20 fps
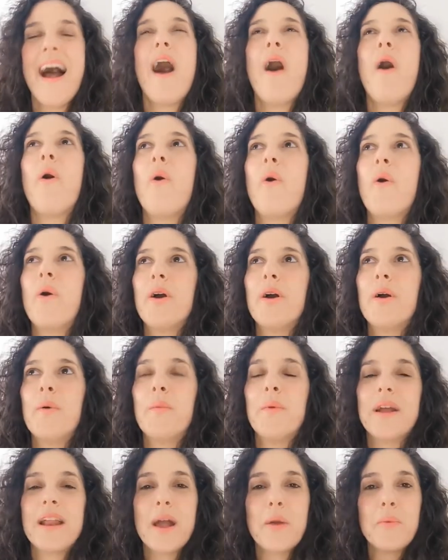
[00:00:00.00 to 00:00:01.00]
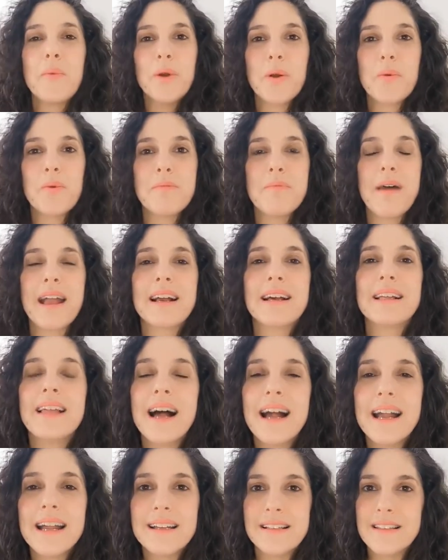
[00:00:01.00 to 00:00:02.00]
or when I work with my
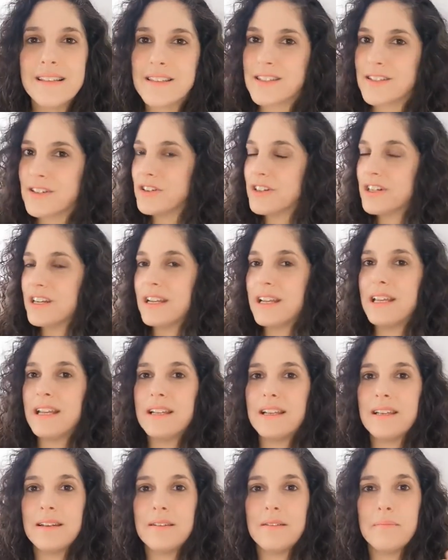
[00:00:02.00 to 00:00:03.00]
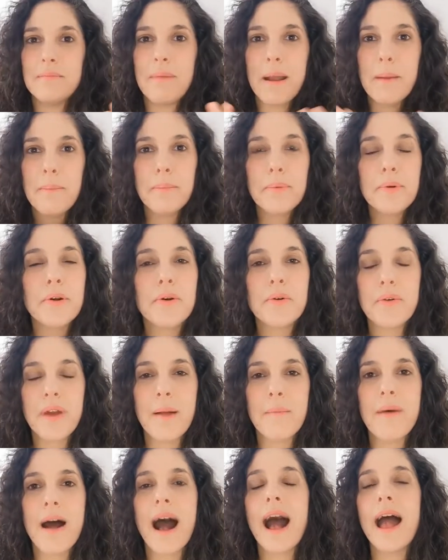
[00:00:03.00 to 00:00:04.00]
clients or in my
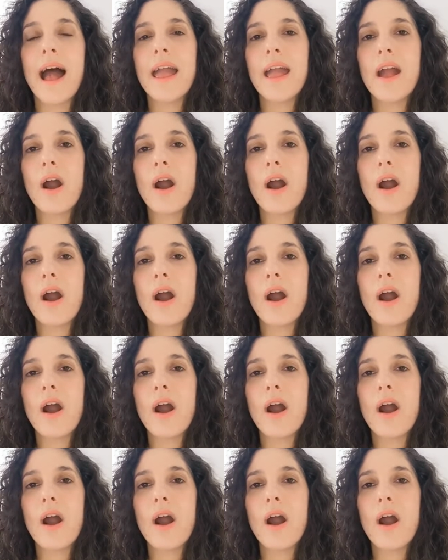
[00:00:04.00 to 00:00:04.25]
program, I